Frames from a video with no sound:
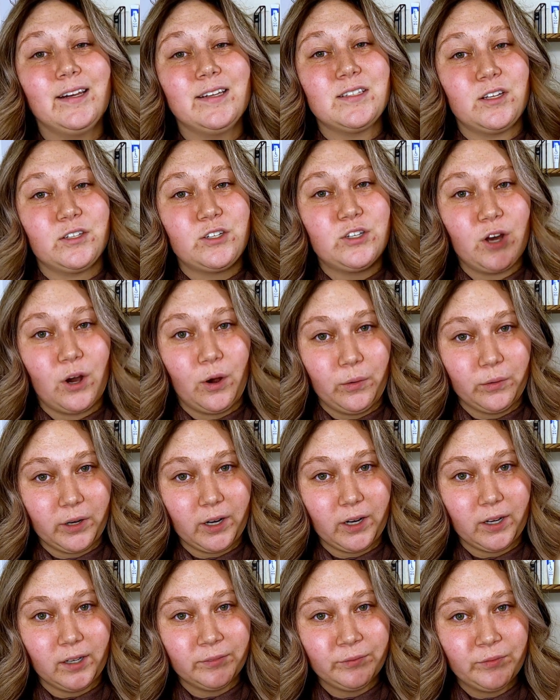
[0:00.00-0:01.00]
it is a
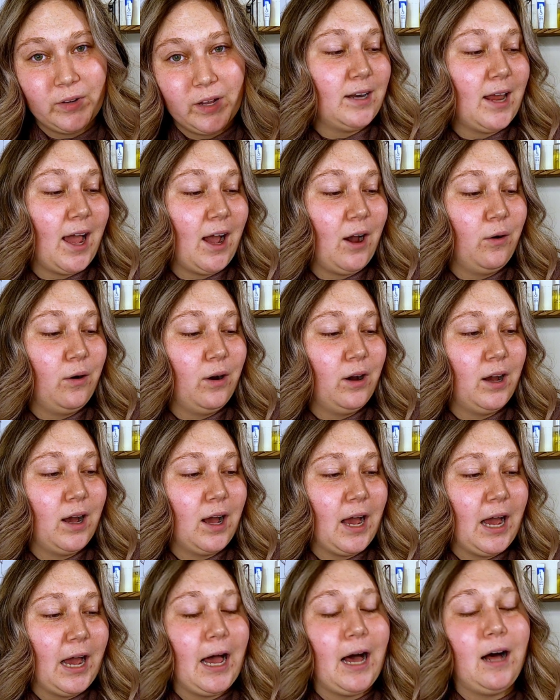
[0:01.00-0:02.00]
toner. Now,
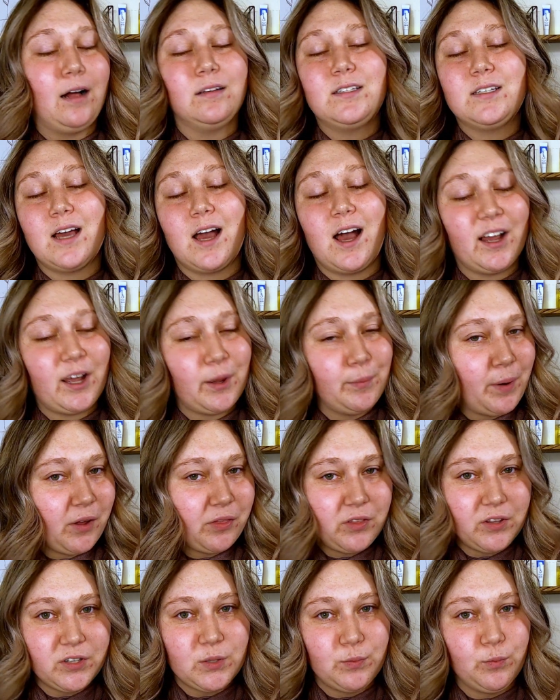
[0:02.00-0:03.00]
I'll talk
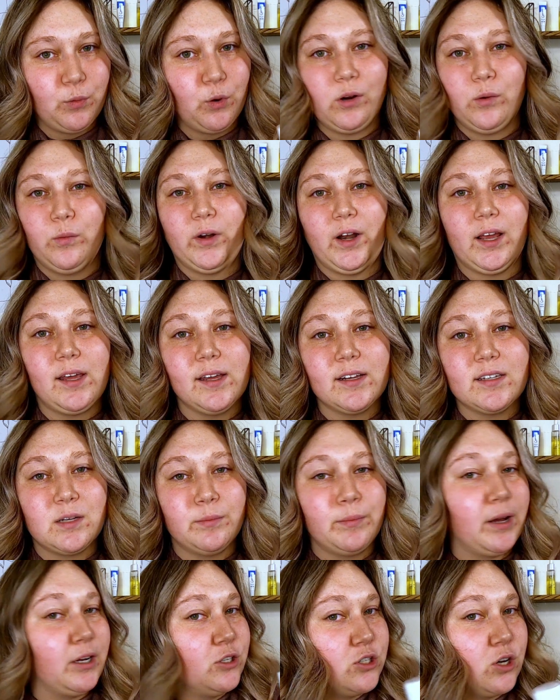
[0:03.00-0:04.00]
about this more when I get
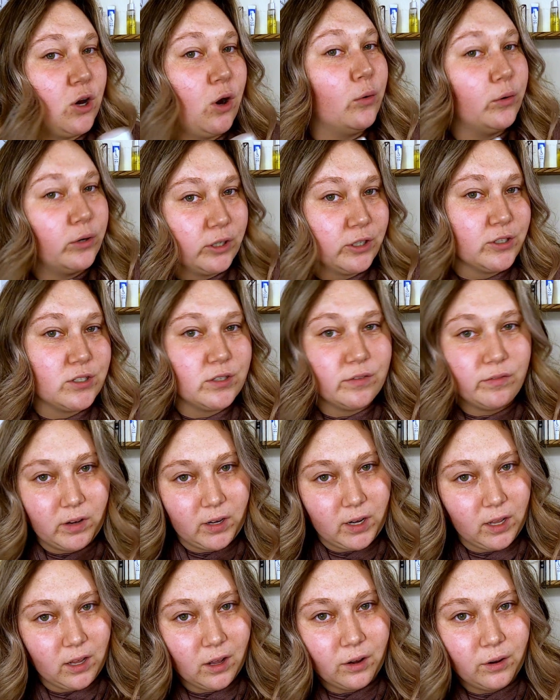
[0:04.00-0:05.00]
to my toners
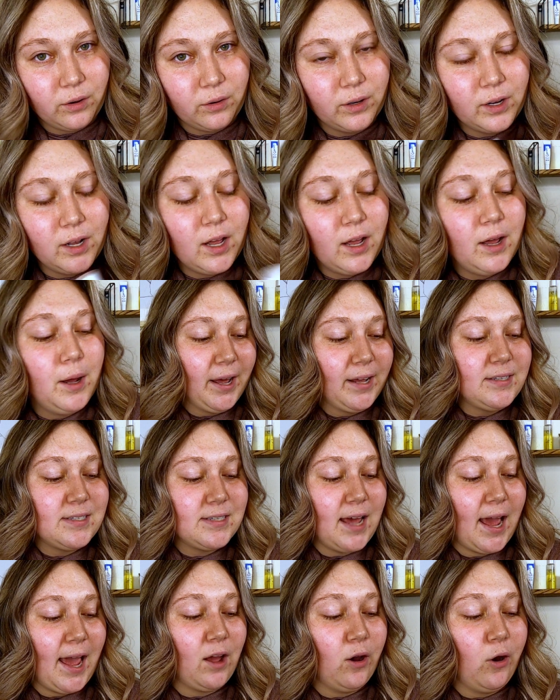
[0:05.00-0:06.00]
video,
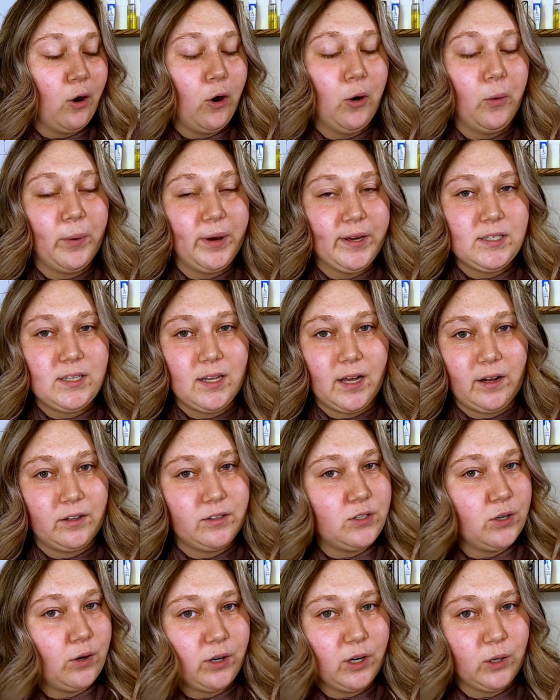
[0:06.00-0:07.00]
but I always thought
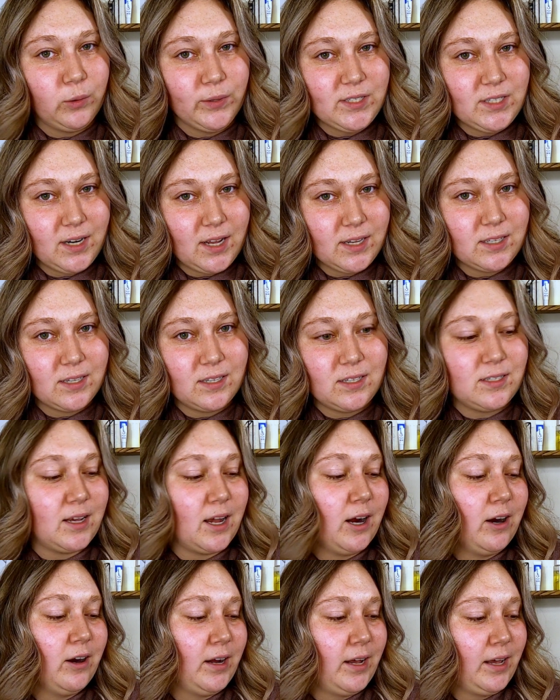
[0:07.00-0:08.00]
a toner was
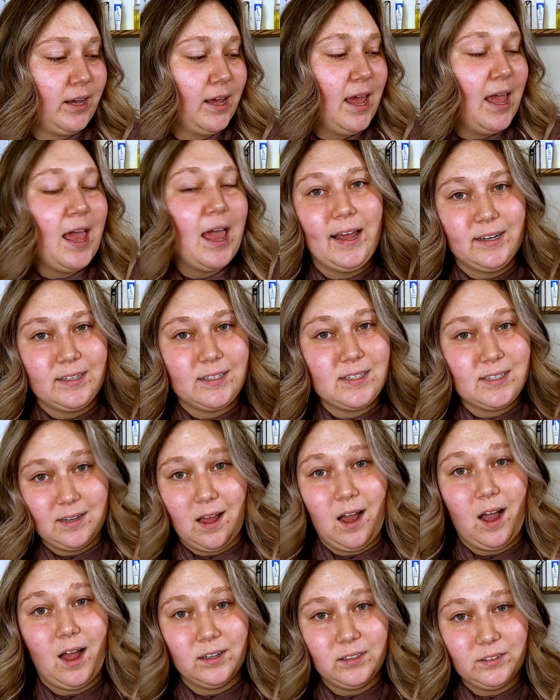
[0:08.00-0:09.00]
necessary, and it's
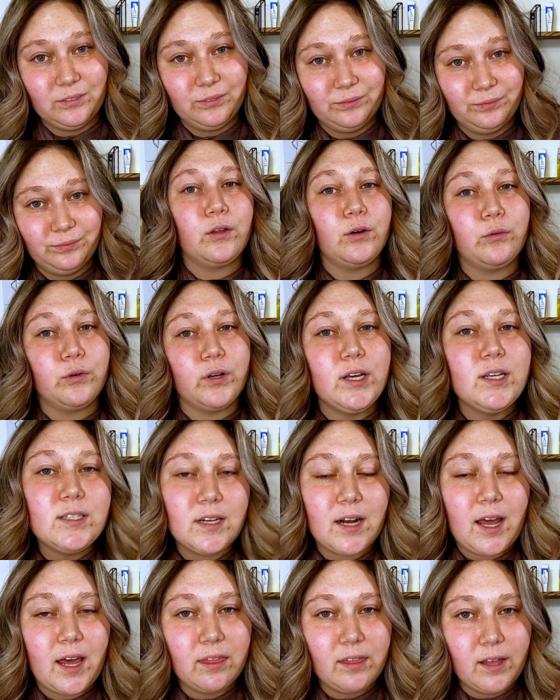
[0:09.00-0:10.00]
not. The
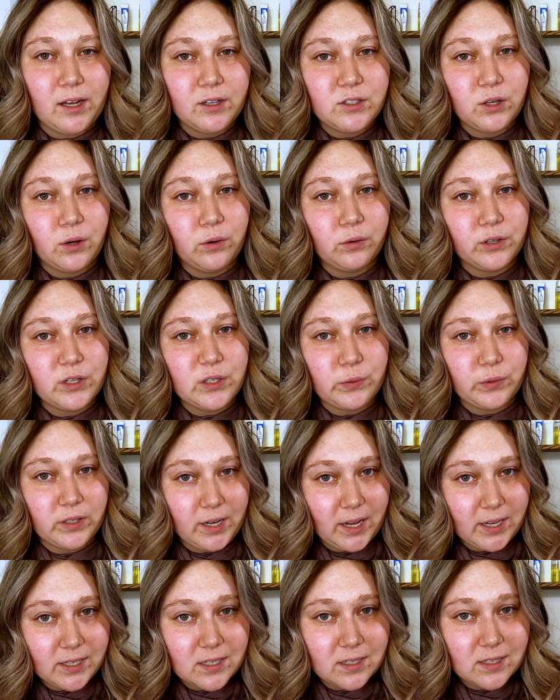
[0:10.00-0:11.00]
reason I thought toners were
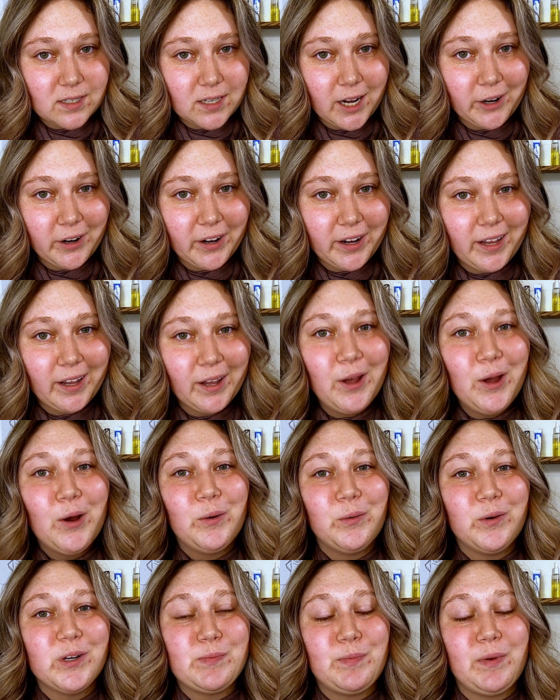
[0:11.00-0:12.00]
necessary
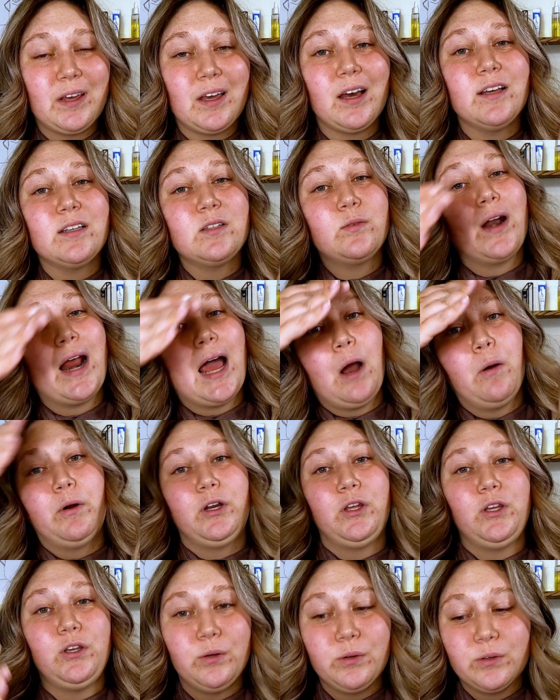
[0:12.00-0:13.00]
was because when I
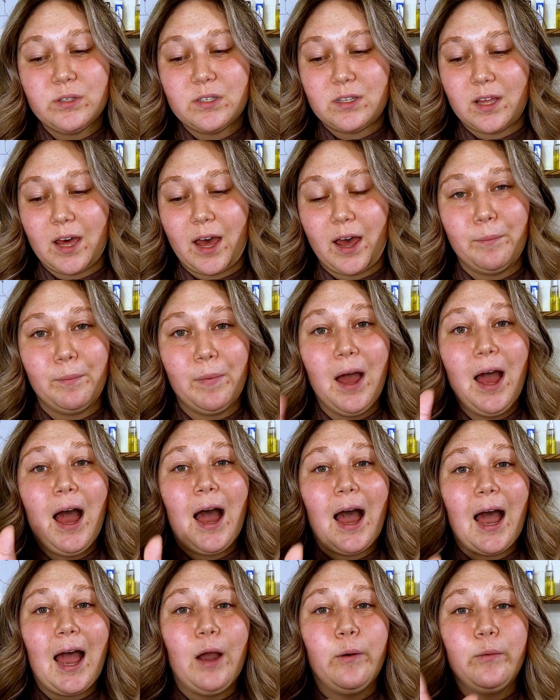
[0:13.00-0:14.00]
would use them,
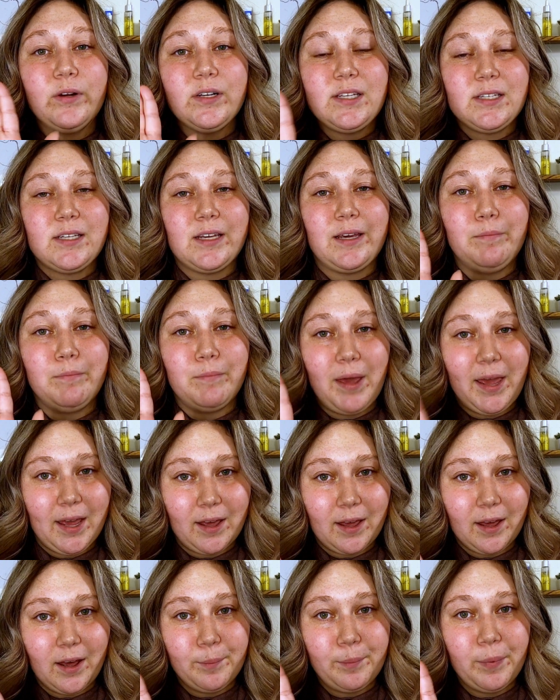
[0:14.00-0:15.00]
I would see
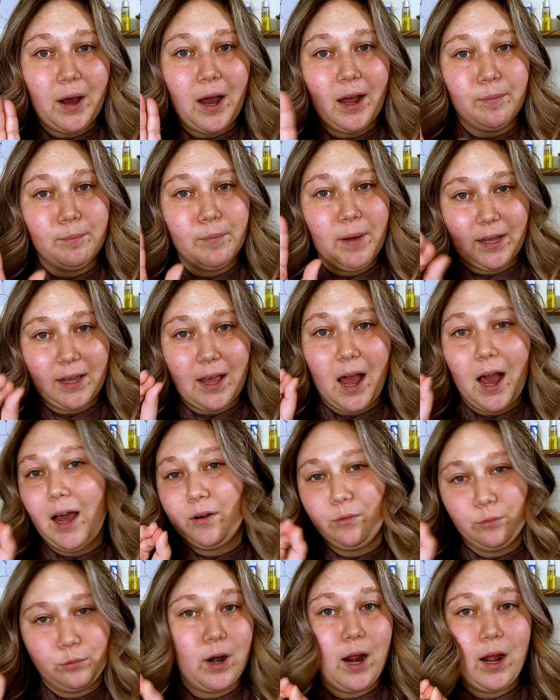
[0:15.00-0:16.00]
makeup on my
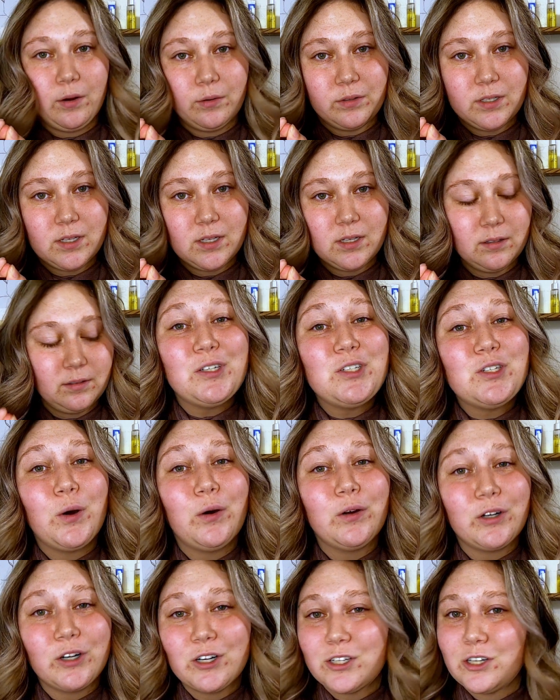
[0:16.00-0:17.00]
cotton round. But
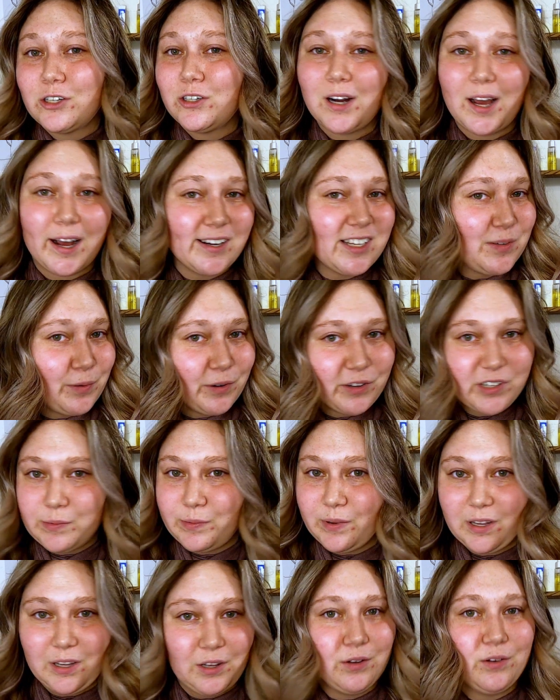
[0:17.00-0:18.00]
toners are not supposed
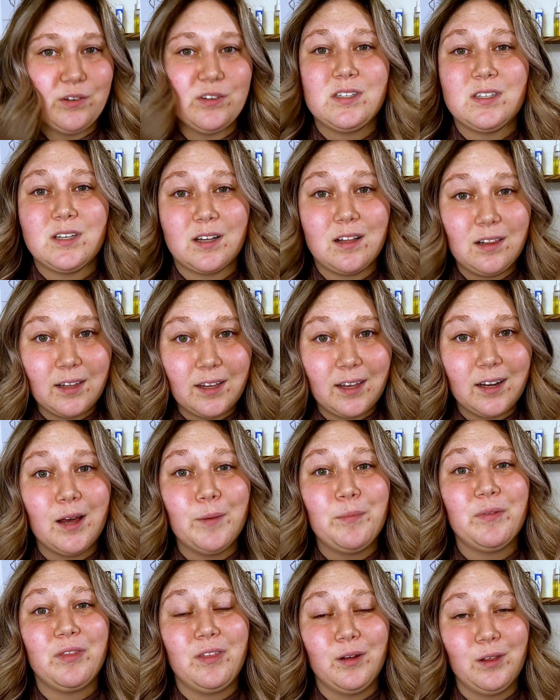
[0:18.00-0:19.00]
to be used to clean
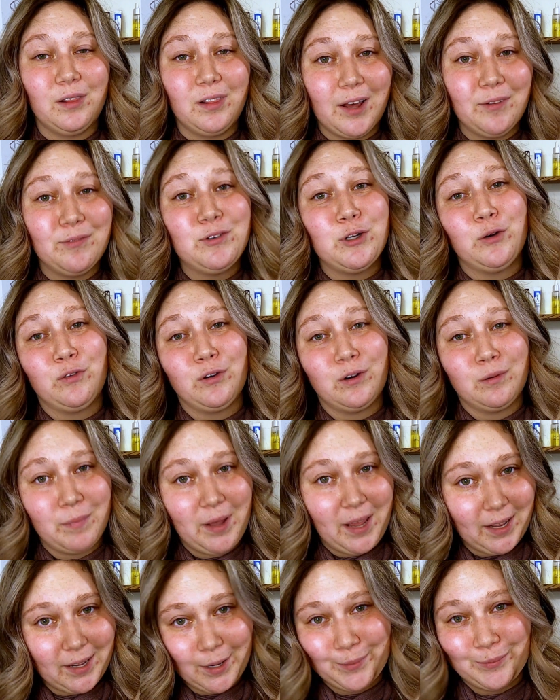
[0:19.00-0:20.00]
up the leftover
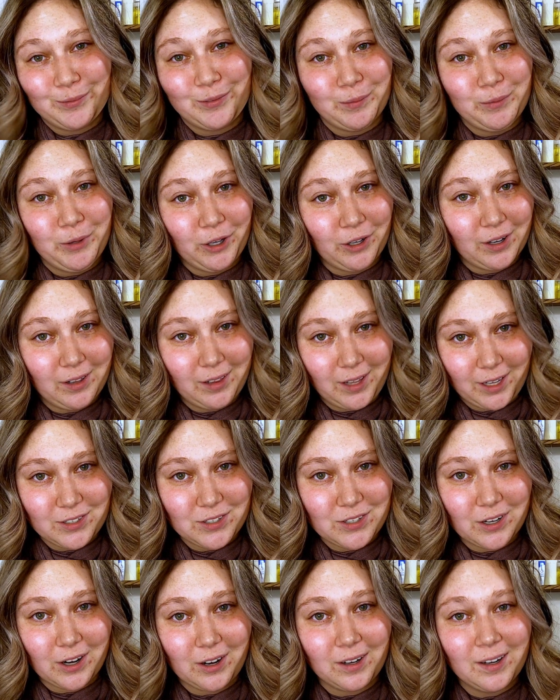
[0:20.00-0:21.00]
makeup from your
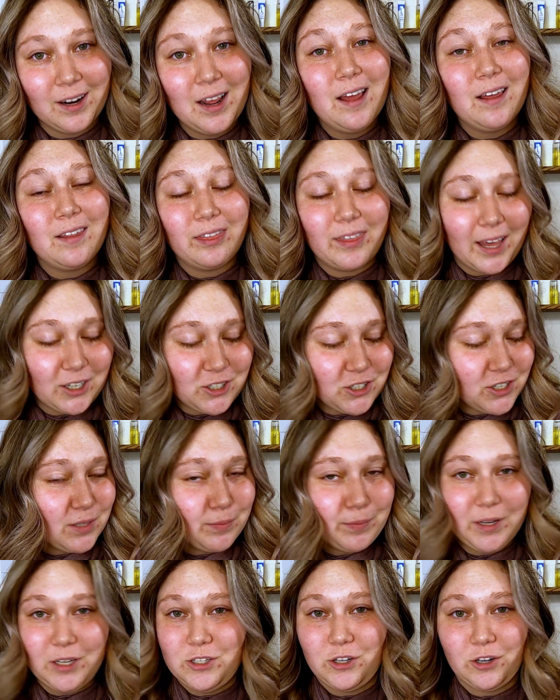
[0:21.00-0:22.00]
cleanser. That
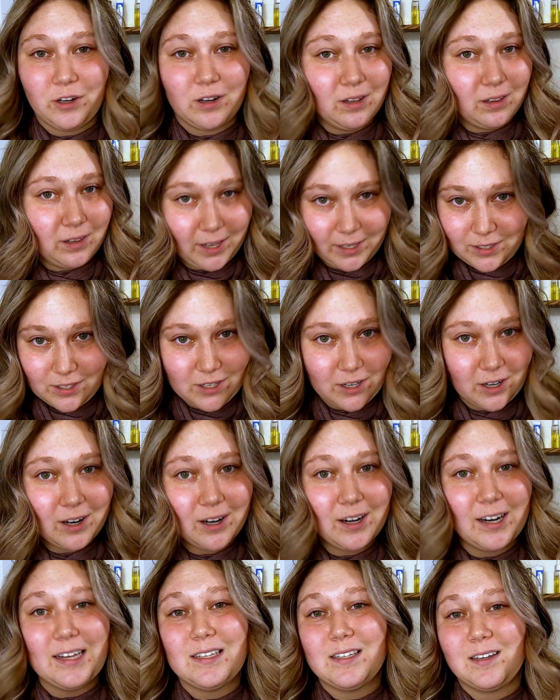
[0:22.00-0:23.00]
just means your
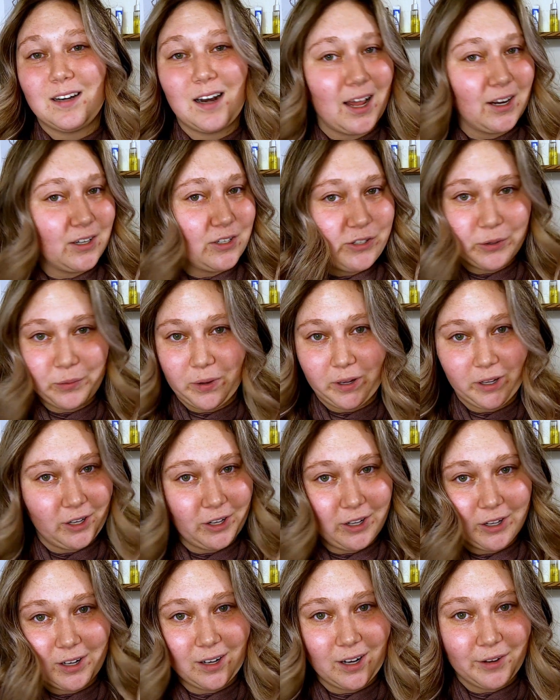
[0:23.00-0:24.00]
cleanser is not doing a
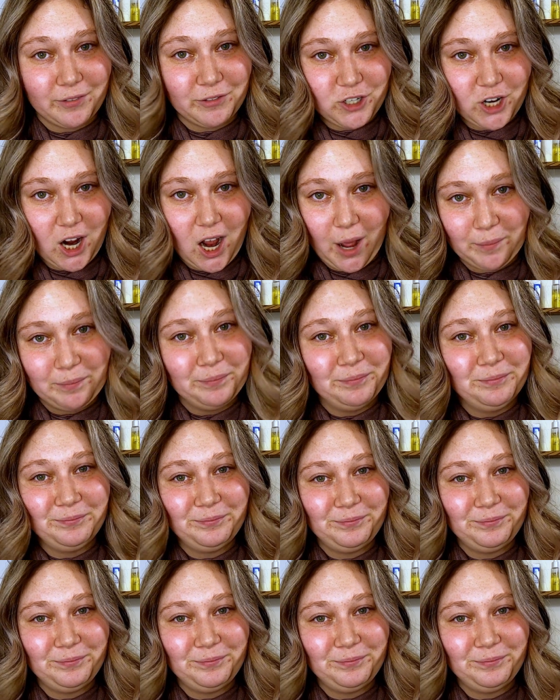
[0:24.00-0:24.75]
good enough job.